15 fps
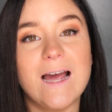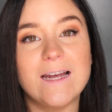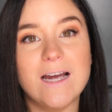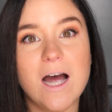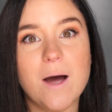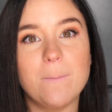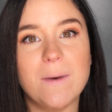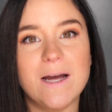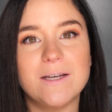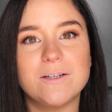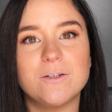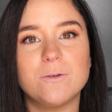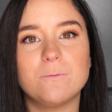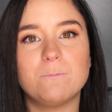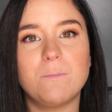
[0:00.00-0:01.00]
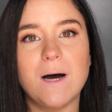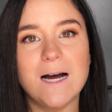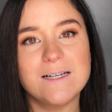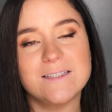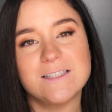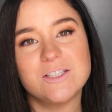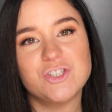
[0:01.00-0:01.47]
I got my new
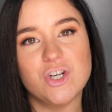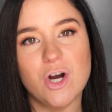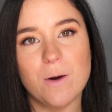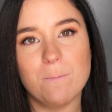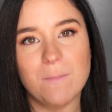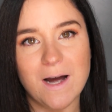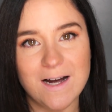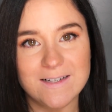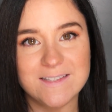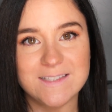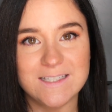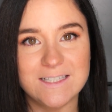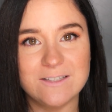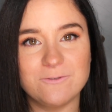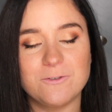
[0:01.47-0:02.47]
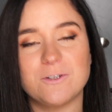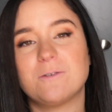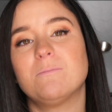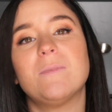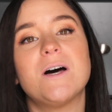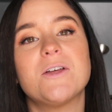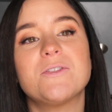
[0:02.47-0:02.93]
BoxyCharm box in for
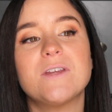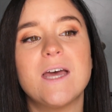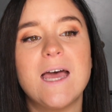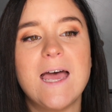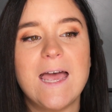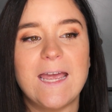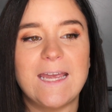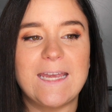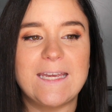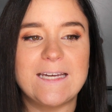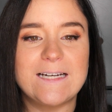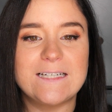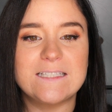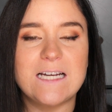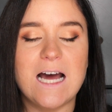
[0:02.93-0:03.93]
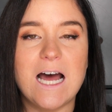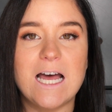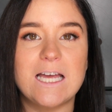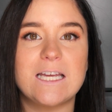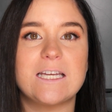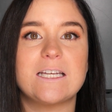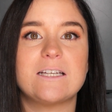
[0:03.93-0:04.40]
the month and
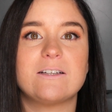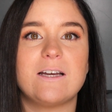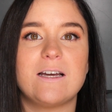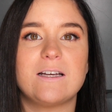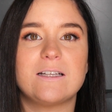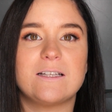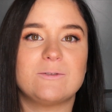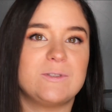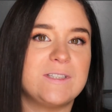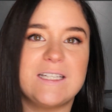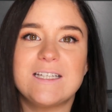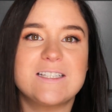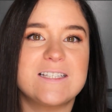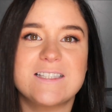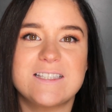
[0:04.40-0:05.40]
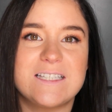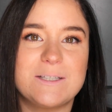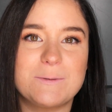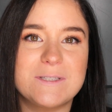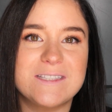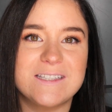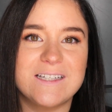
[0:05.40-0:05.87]
I need to see
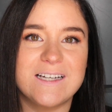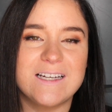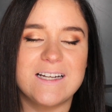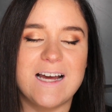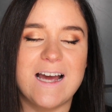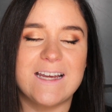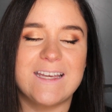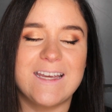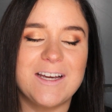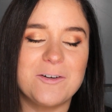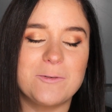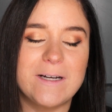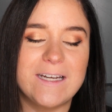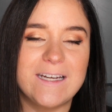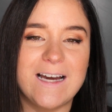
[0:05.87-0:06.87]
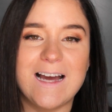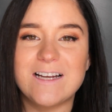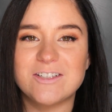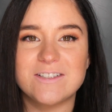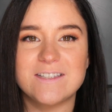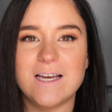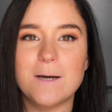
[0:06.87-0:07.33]
what's in it. I can't wait.
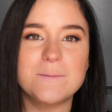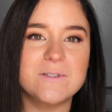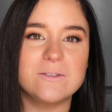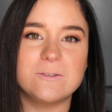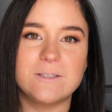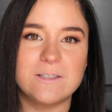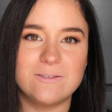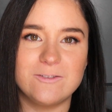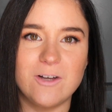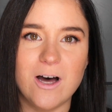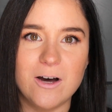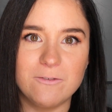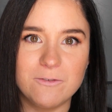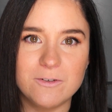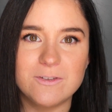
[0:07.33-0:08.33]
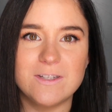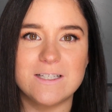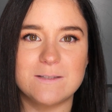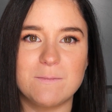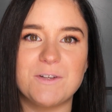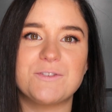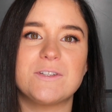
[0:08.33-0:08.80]
I just absolutely love
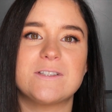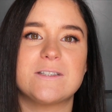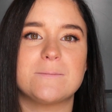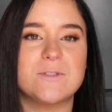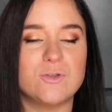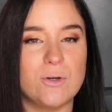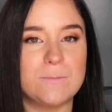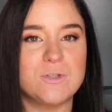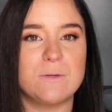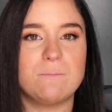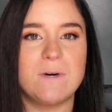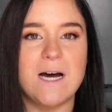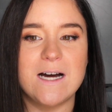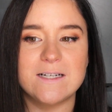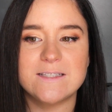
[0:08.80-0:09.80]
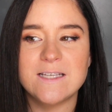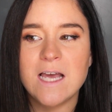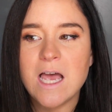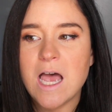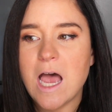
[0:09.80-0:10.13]
this monthly subscription box.